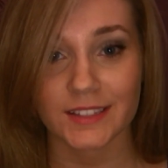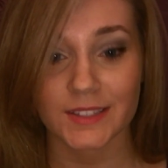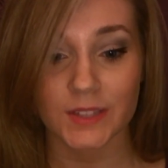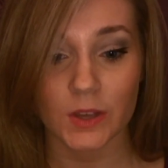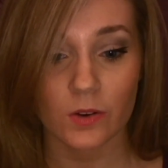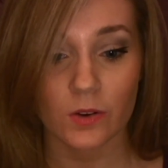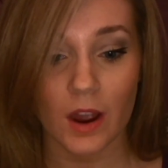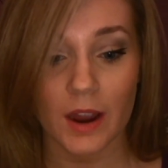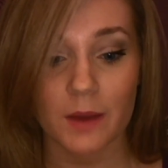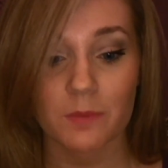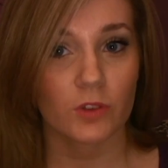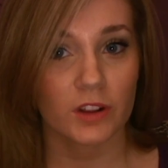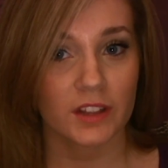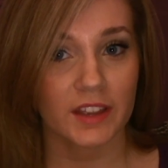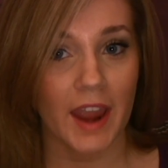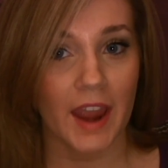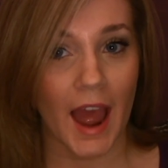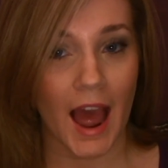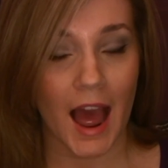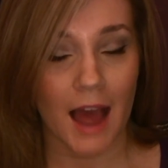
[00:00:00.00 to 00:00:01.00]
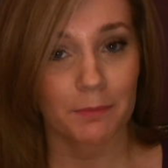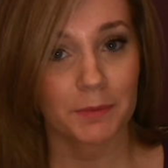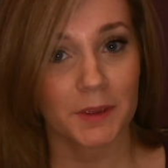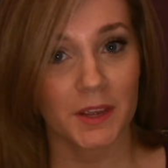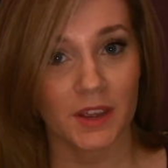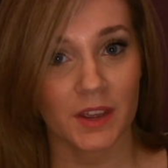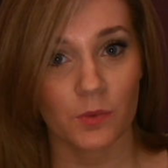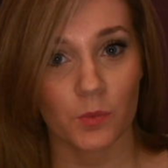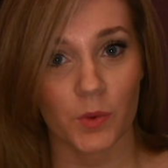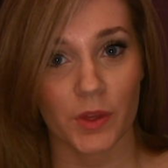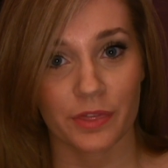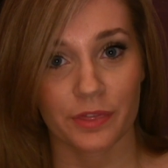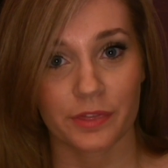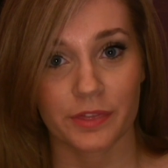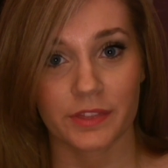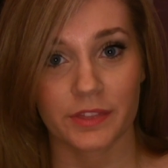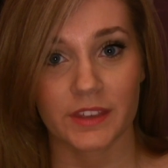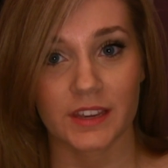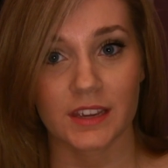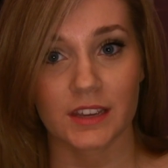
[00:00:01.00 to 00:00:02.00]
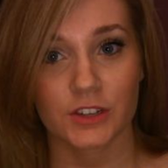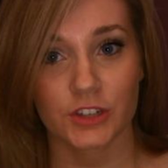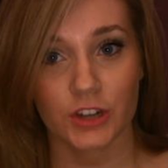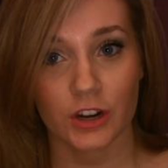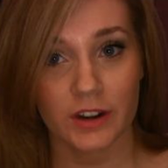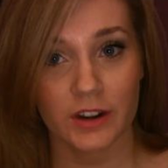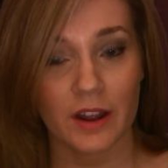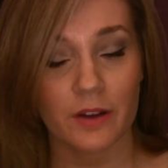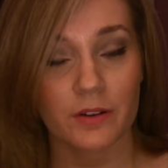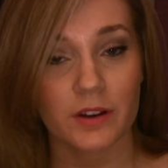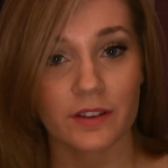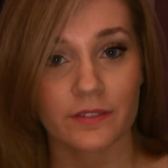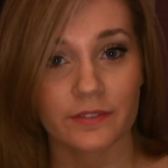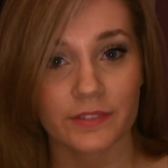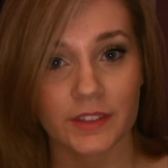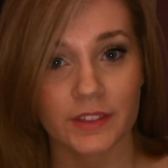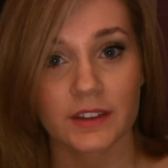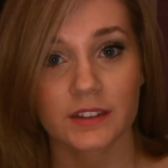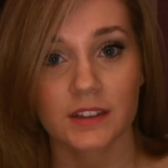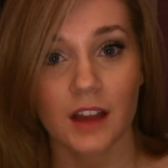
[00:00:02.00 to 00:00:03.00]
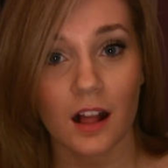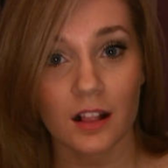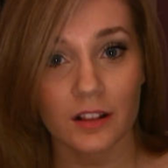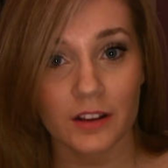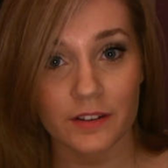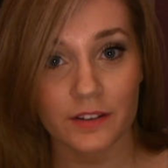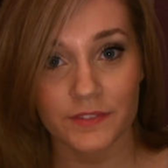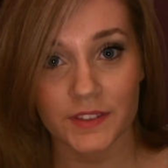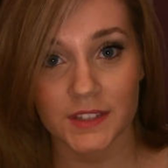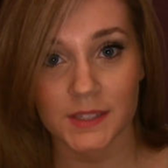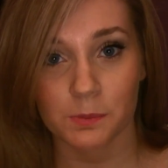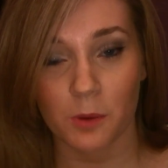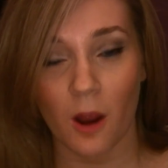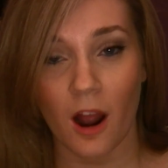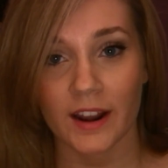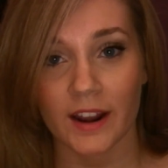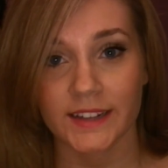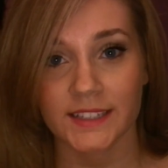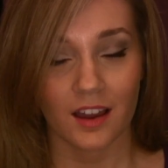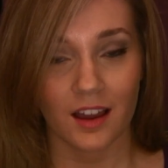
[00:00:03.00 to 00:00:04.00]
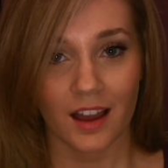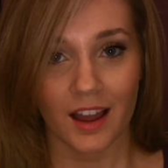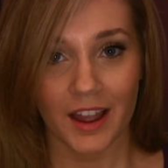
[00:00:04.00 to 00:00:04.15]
So I'm really happy with the turnout of the color of this product.